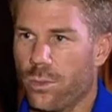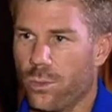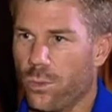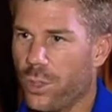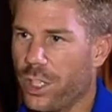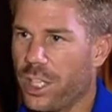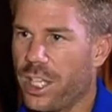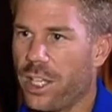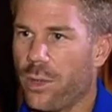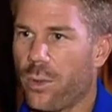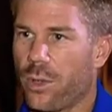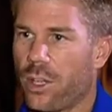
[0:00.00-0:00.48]

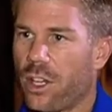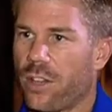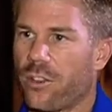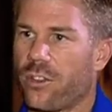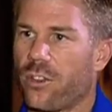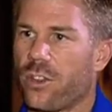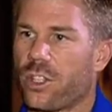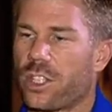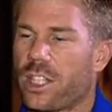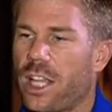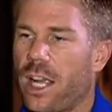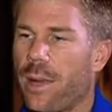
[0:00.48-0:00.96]
Ricky when I
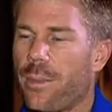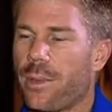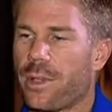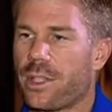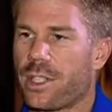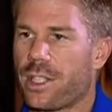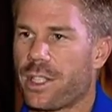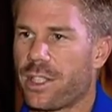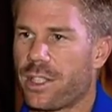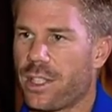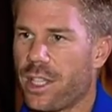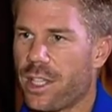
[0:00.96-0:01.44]
first came
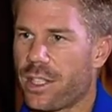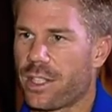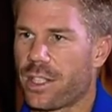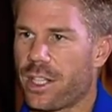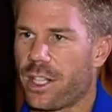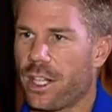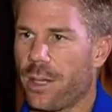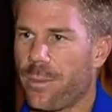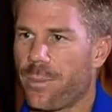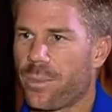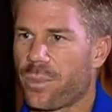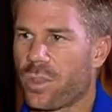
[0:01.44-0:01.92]
into the test
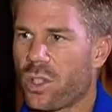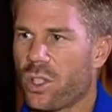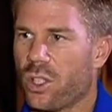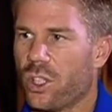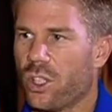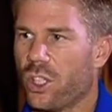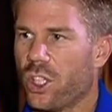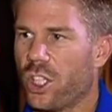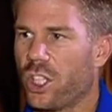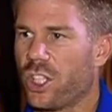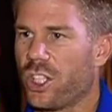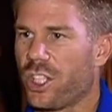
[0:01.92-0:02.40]
setup.
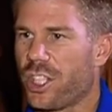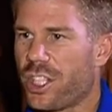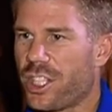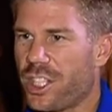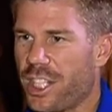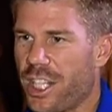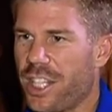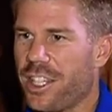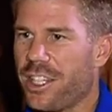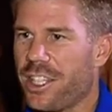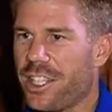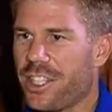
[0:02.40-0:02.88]
You could just
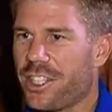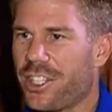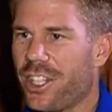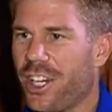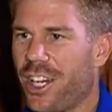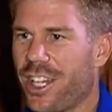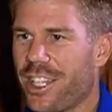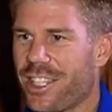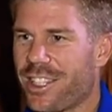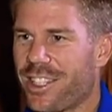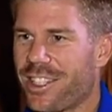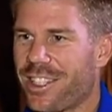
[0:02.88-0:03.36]
see these
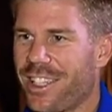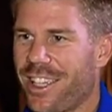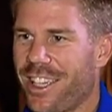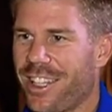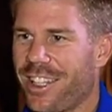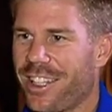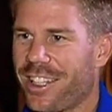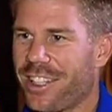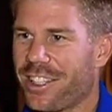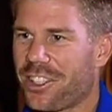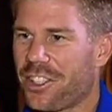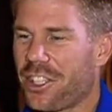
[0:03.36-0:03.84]
guys.
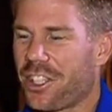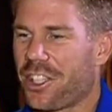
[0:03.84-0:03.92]
It's